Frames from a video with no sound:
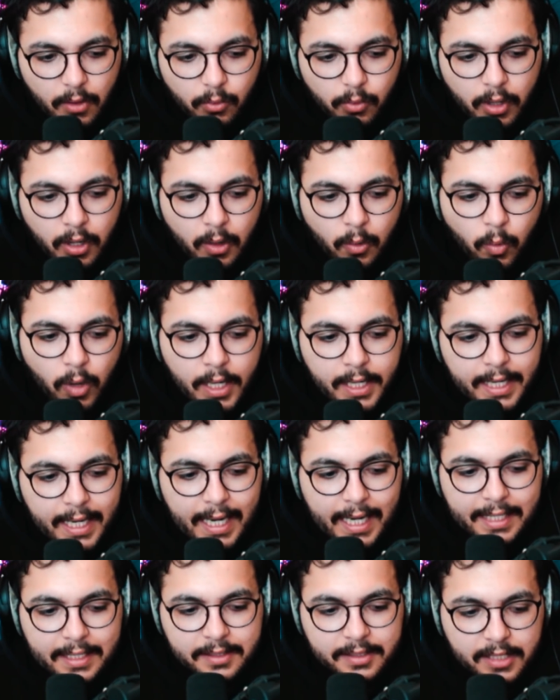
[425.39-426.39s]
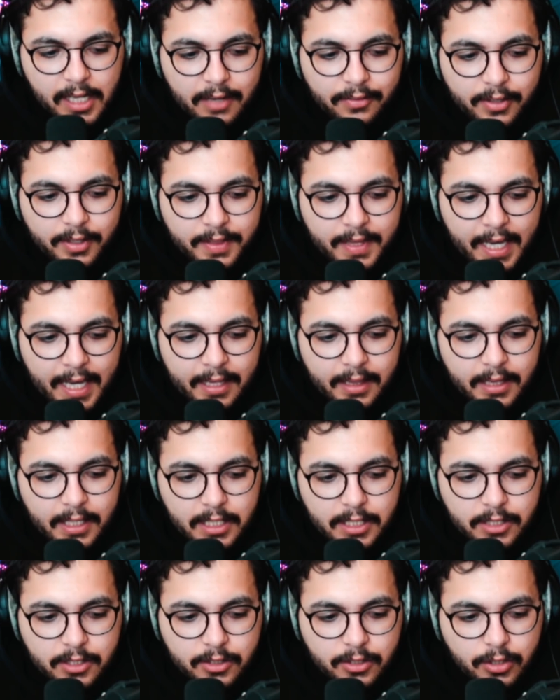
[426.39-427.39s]
Well, one day I discovered that
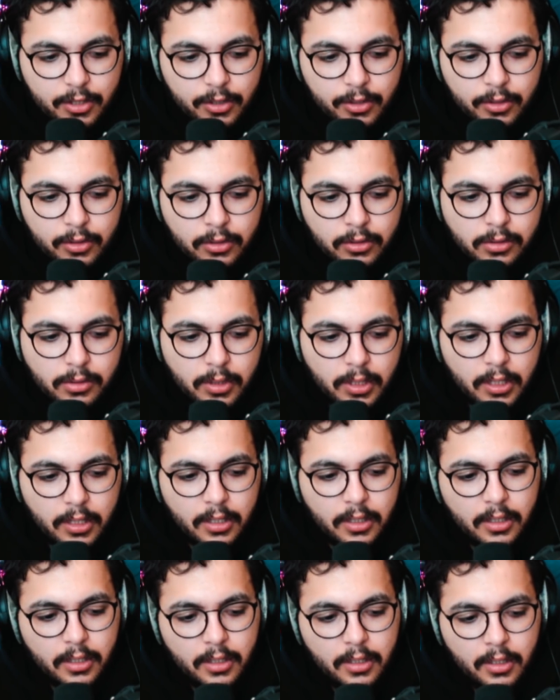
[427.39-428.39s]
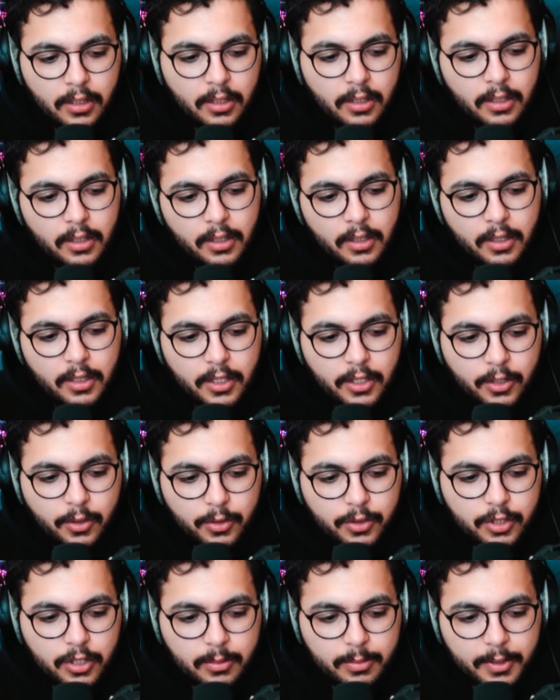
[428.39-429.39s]
these two
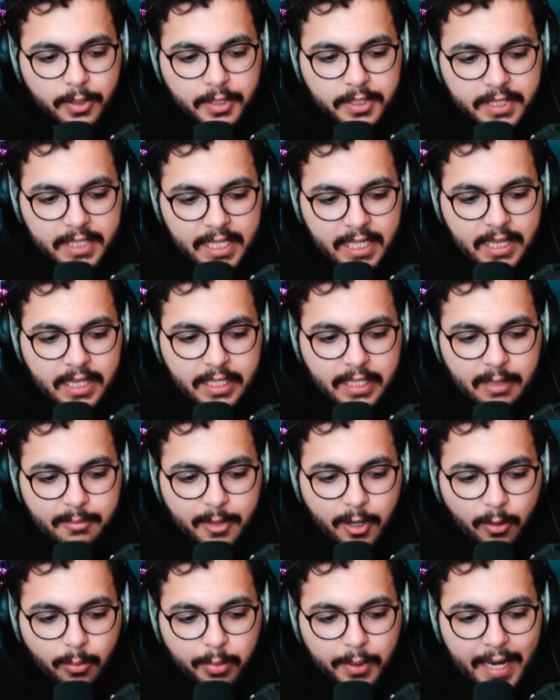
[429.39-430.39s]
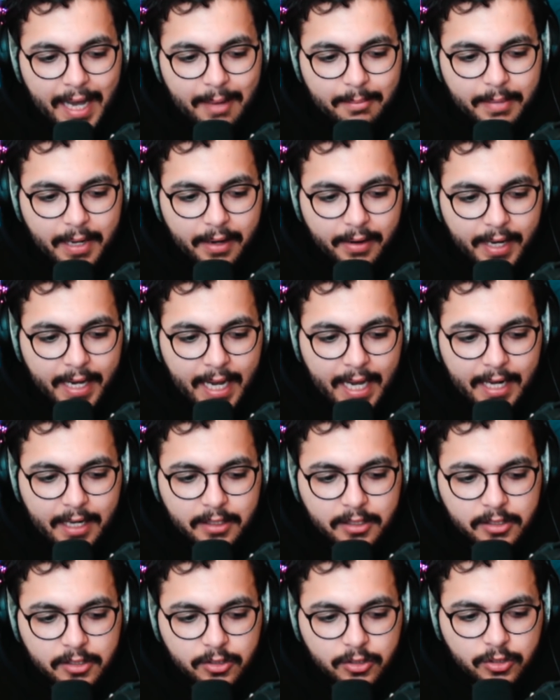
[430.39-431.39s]
YouTubers, Ethan and Mo Bradbury, had a
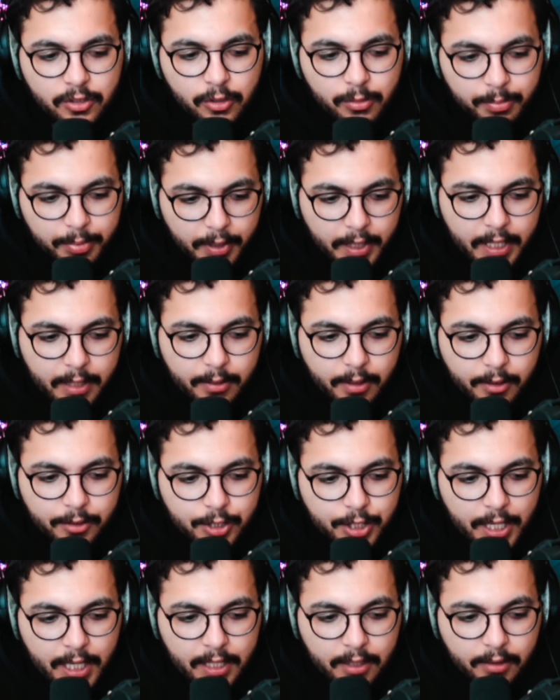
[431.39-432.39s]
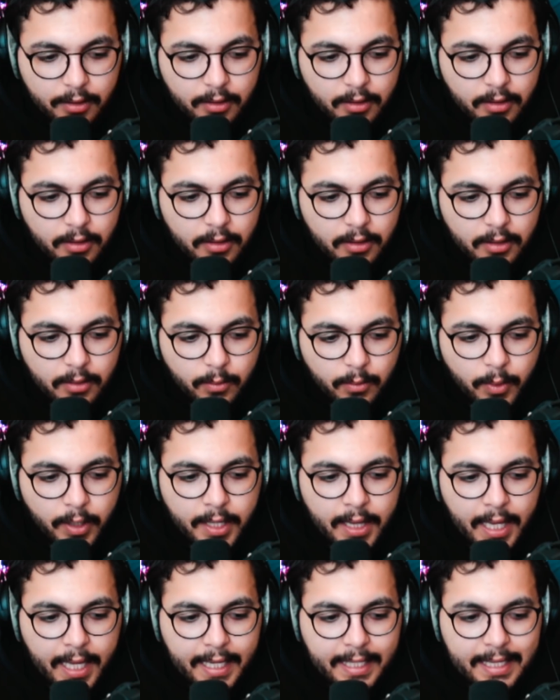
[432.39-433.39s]
superhero channel where,
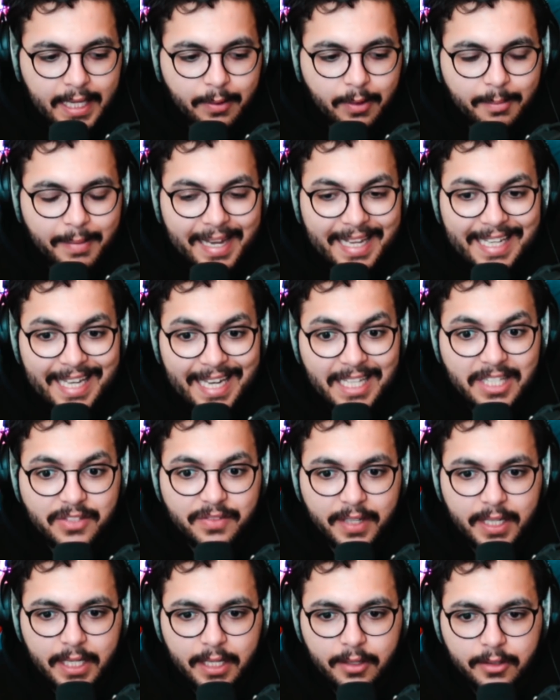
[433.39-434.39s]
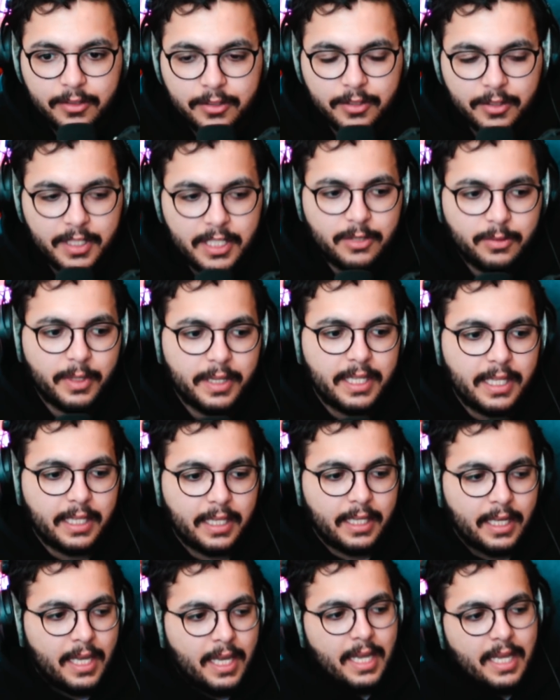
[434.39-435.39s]
like, they would make kids videos. So these were
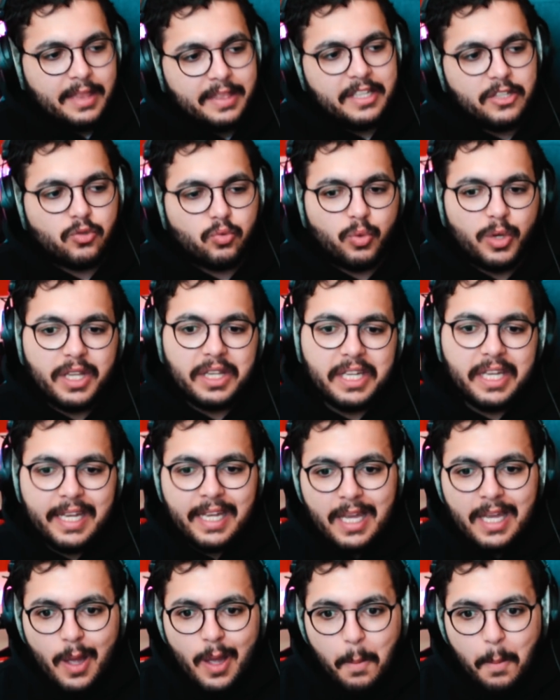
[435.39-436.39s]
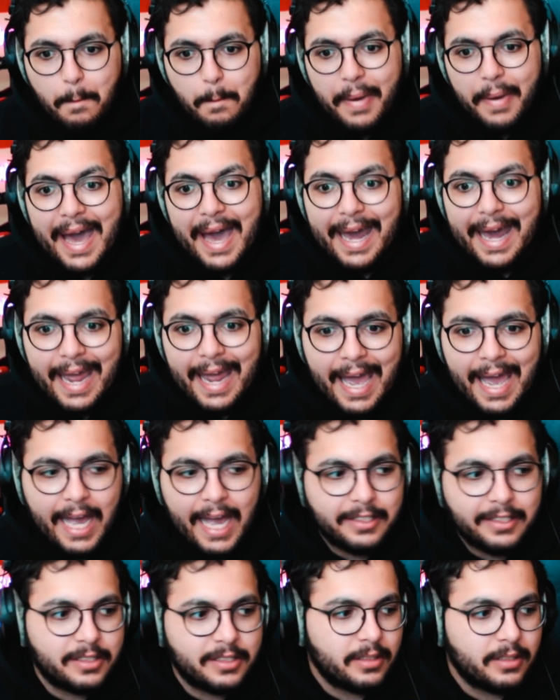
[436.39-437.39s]
these really
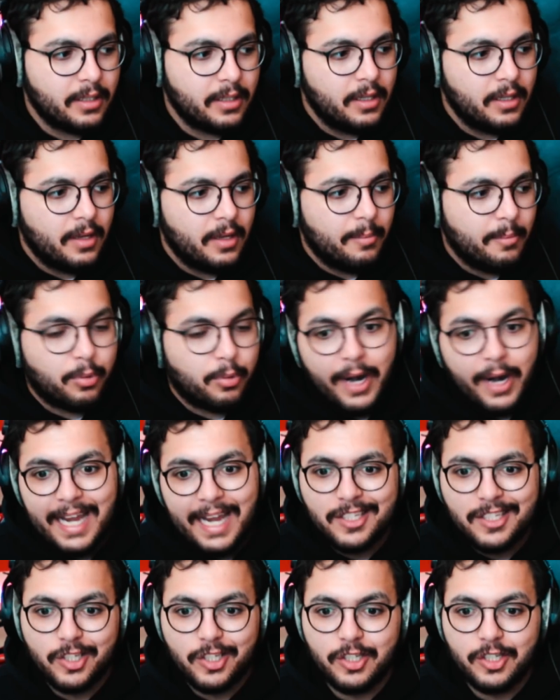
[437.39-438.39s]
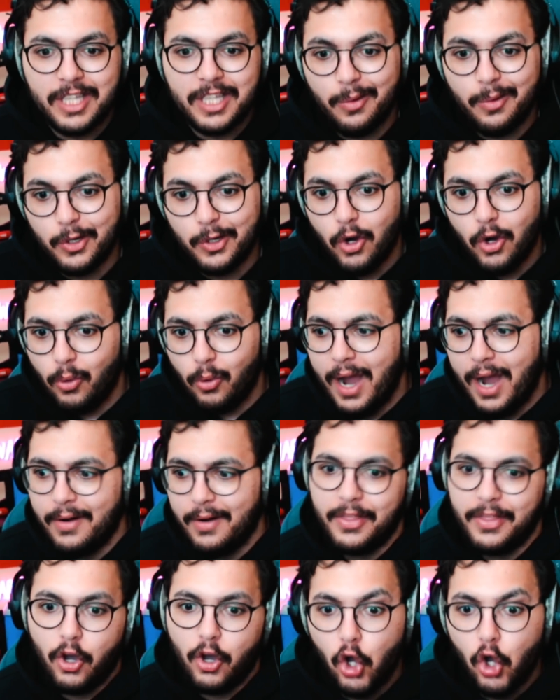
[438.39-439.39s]
badass pranksters that would go around
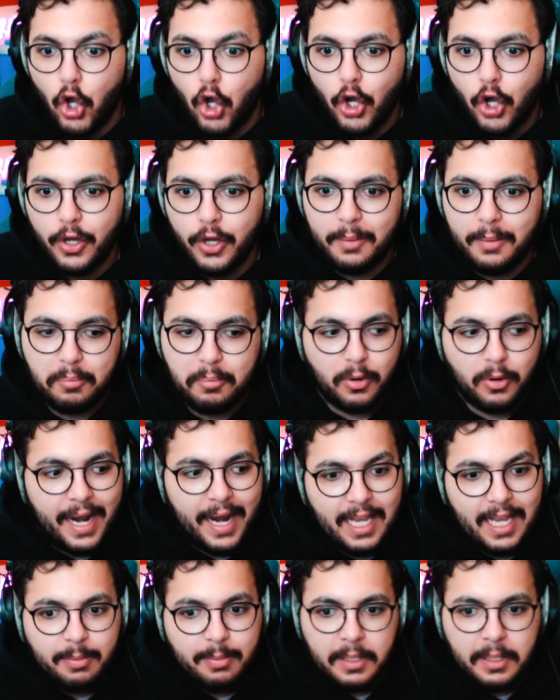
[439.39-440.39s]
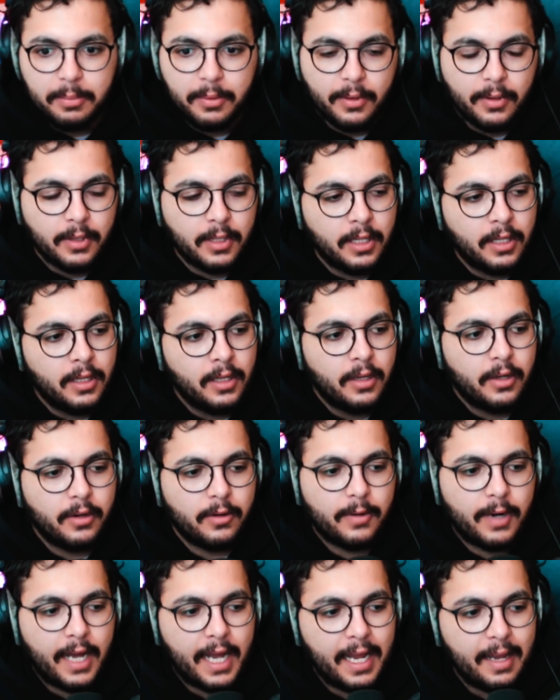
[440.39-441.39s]
in the hood and prank people,
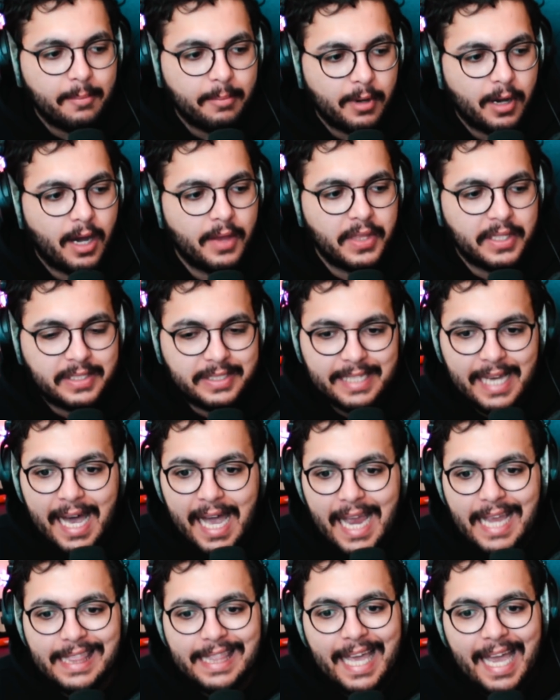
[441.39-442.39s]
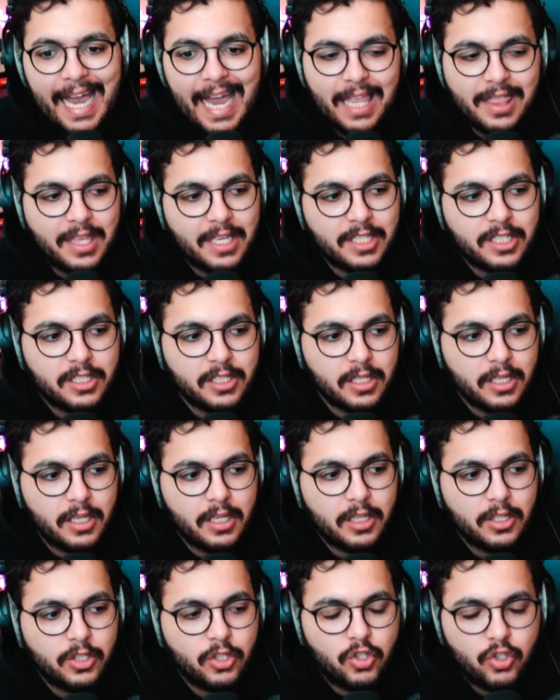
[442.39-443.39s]
right? But on the side, they had this
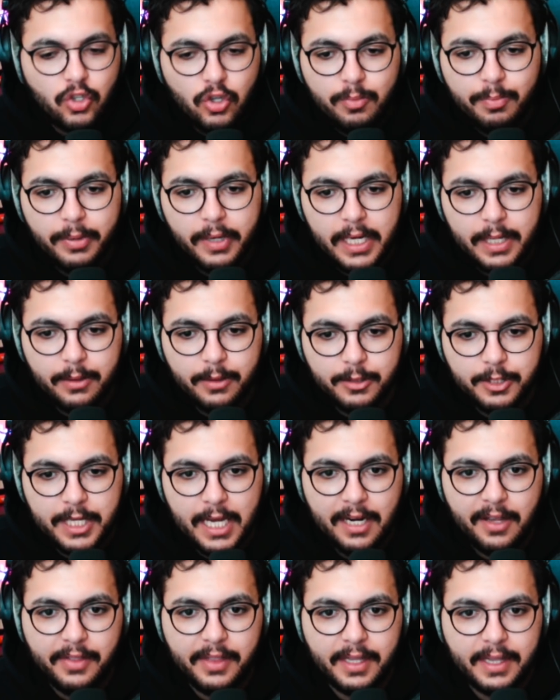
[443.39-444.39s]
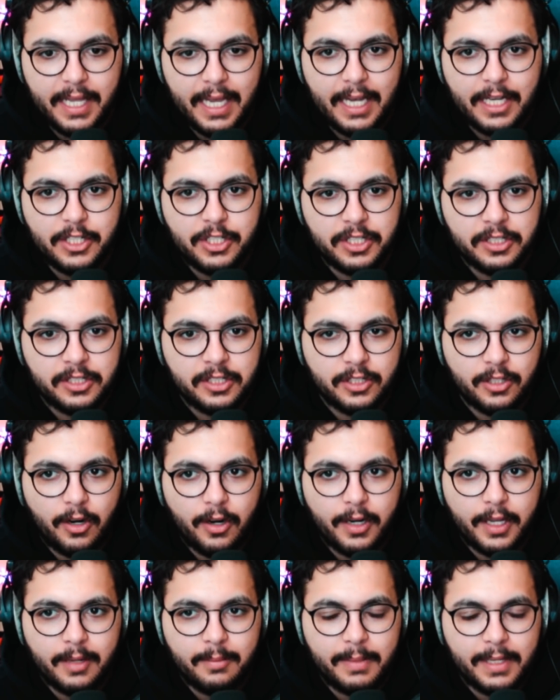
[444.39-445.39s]
superhero channel that they had just
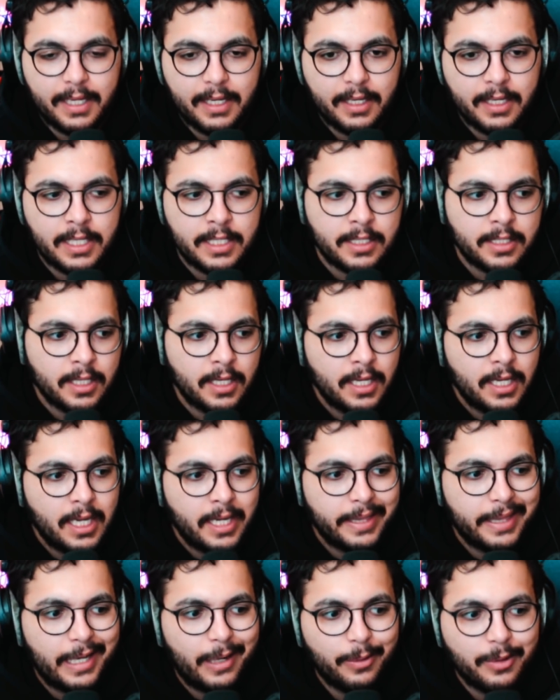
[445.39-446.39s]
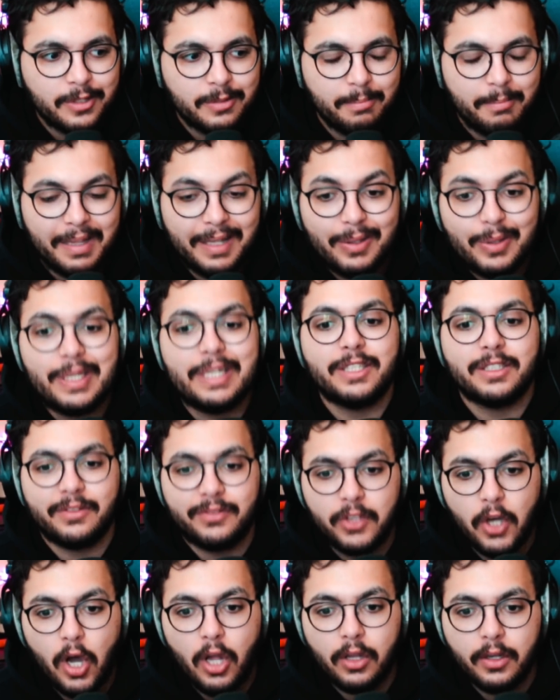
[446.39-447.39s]
started because there was millions
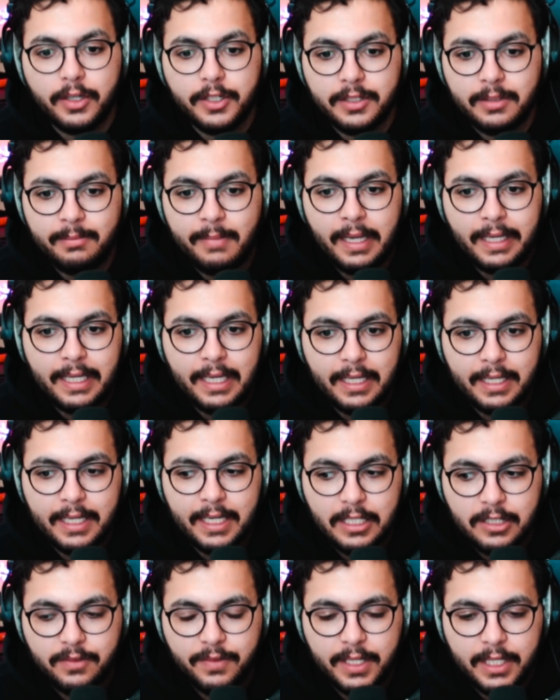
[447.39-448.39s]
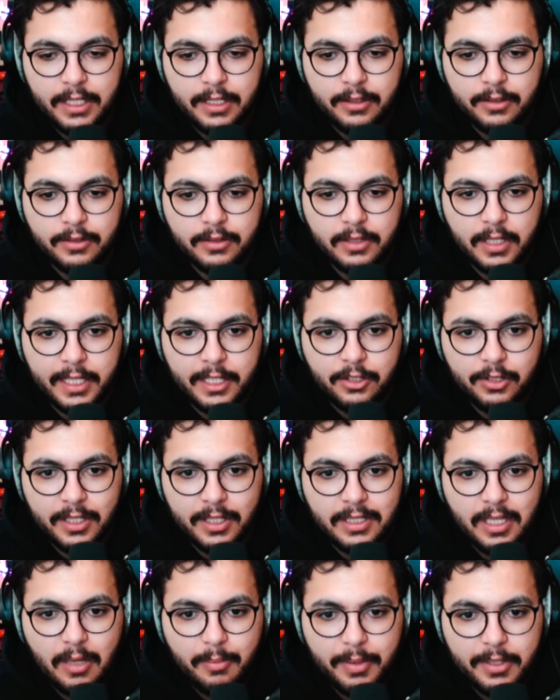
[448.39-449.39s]
of dollars in making kids videos, like
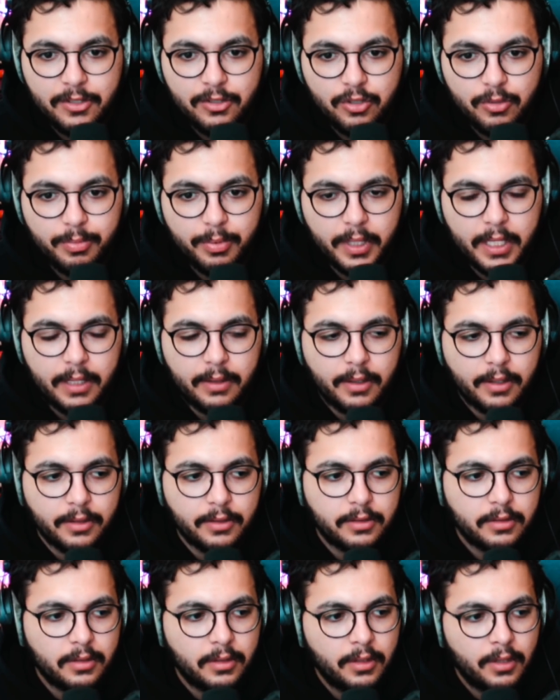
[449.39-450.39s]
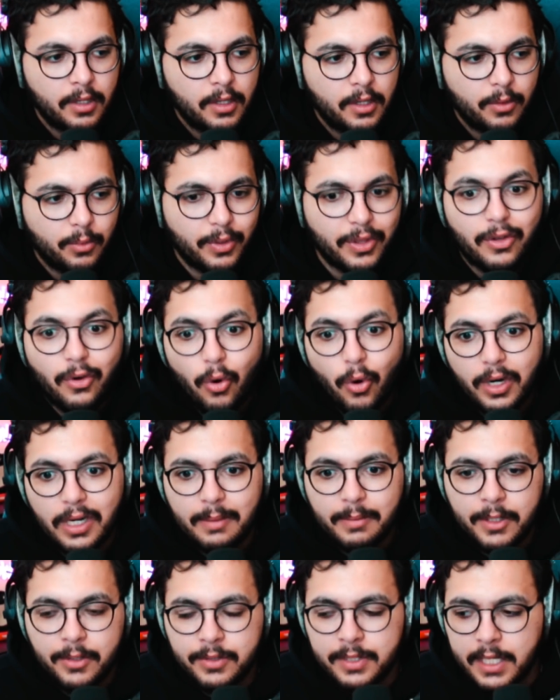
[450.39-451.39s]
dressed up as superheroes with corny
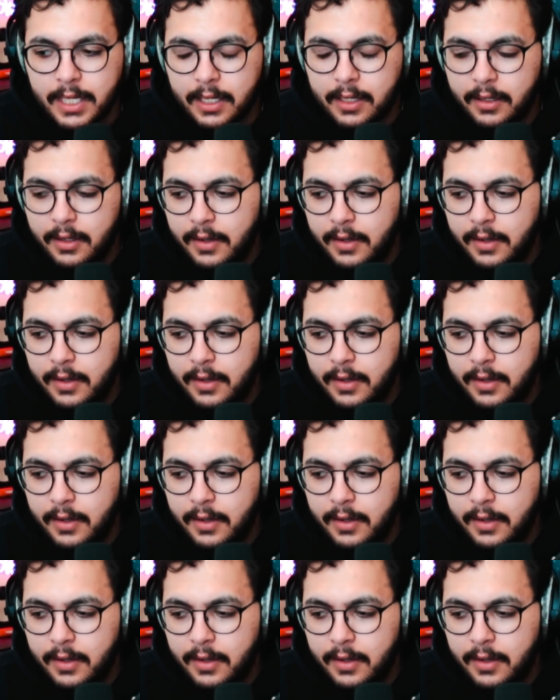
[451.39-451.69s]
music.